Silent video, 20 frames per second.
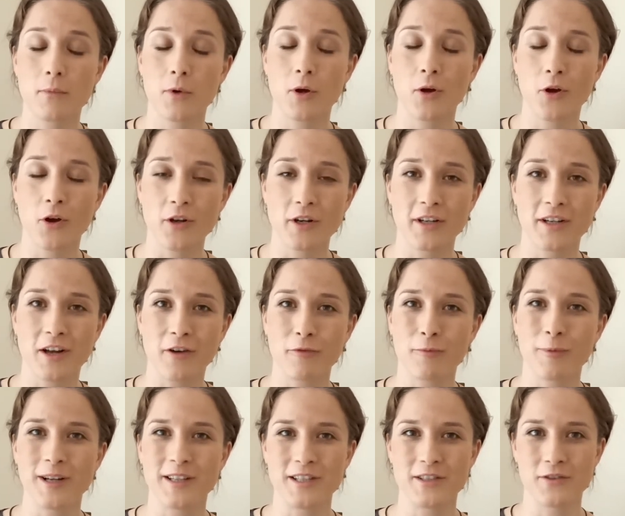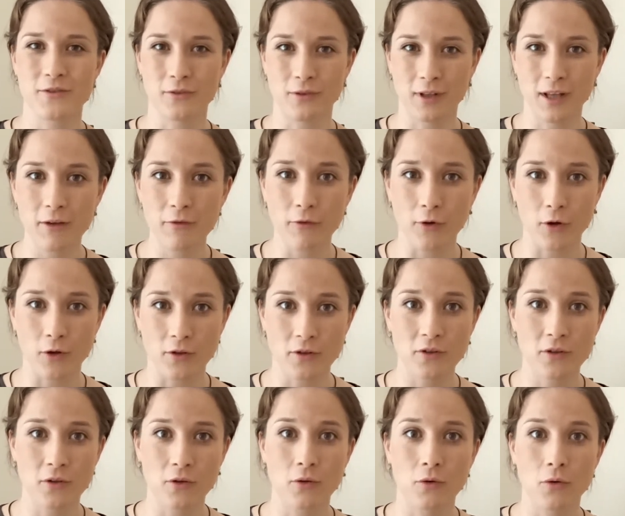earn enough money to live
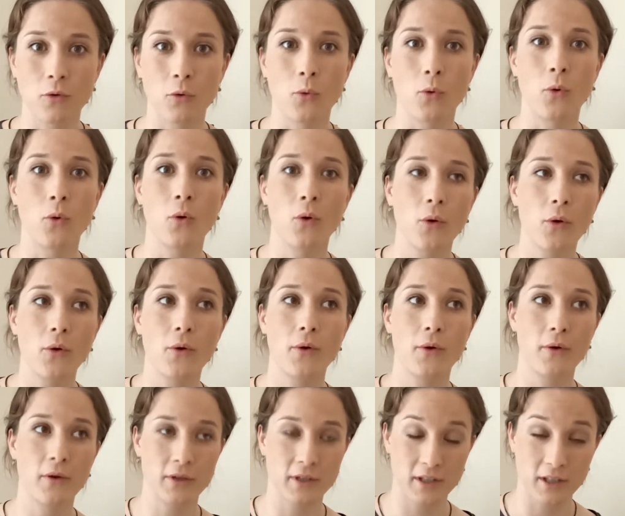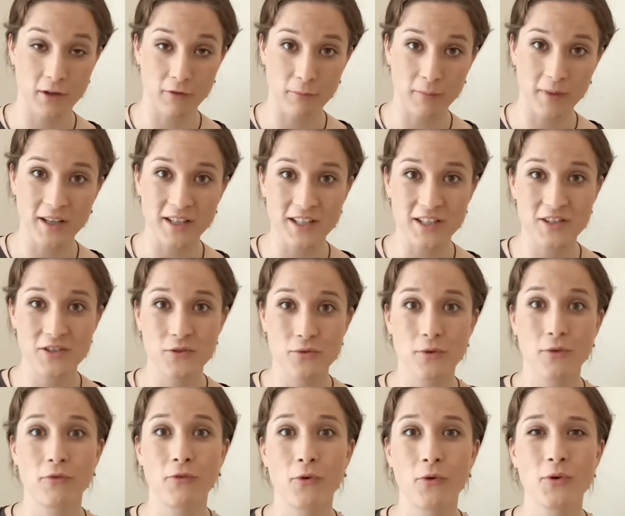on or earn enough money to
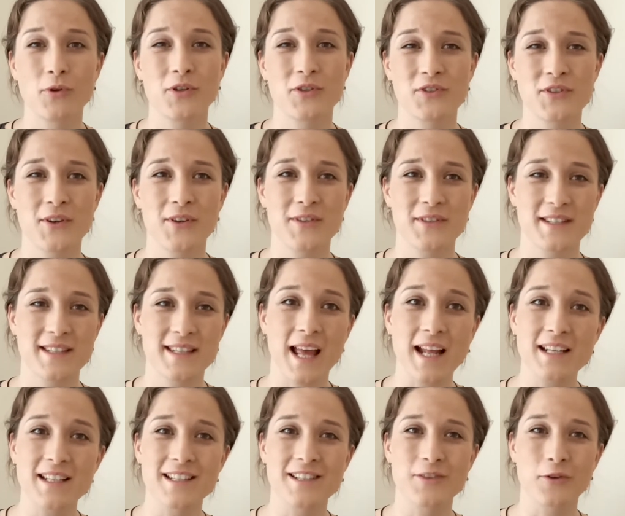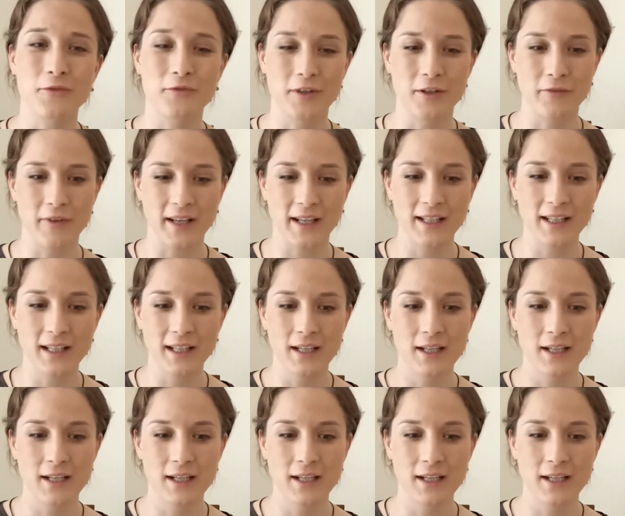afford a certain standard of living.